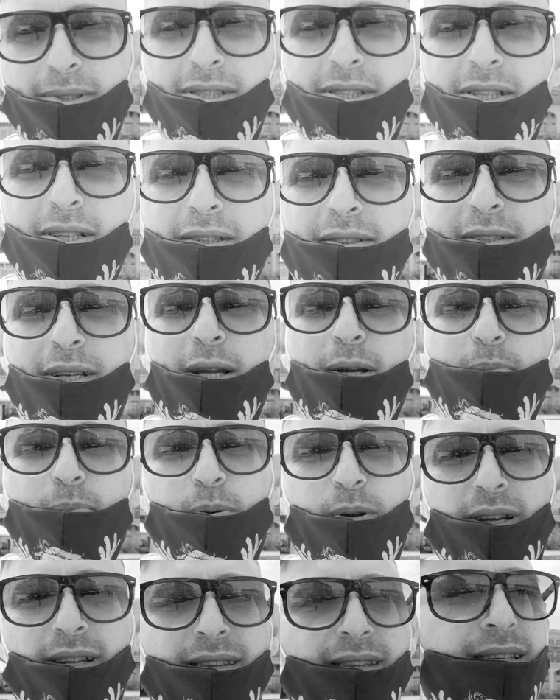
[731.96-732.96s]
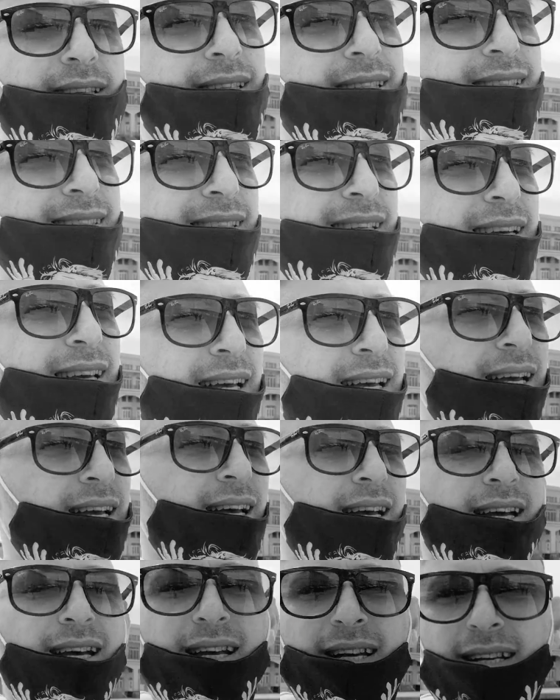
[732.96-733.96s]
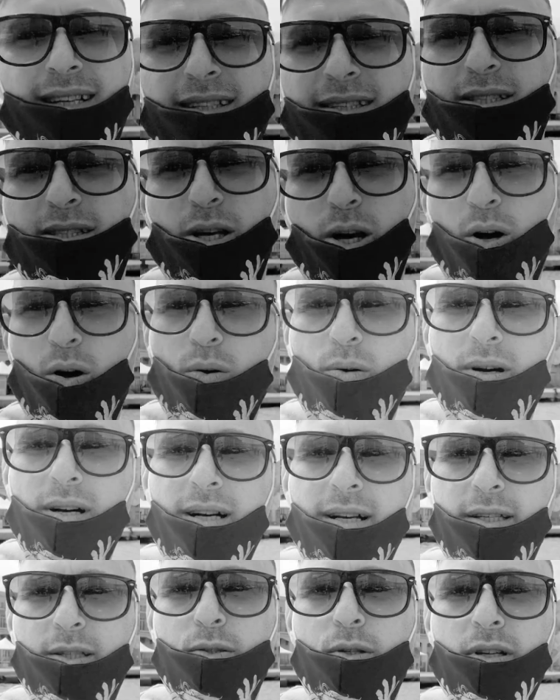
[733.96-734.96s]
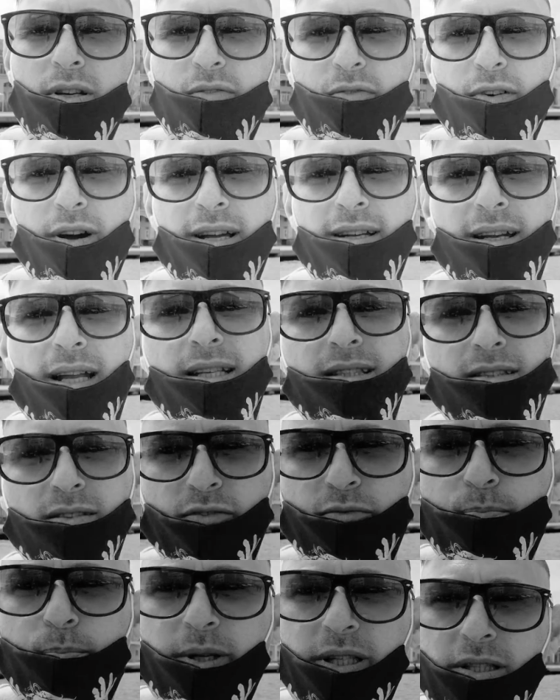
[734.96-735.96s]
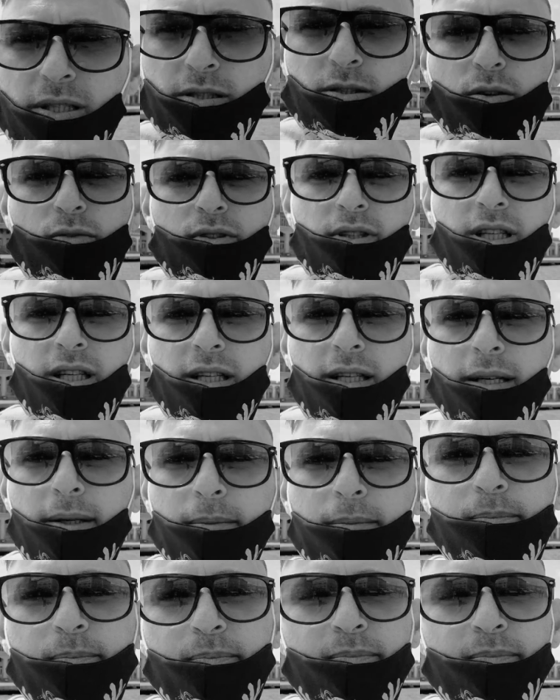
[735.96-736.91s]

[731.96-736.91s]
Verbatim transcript: misinterpret this. So uh, you're gonna find lots of bitches over here.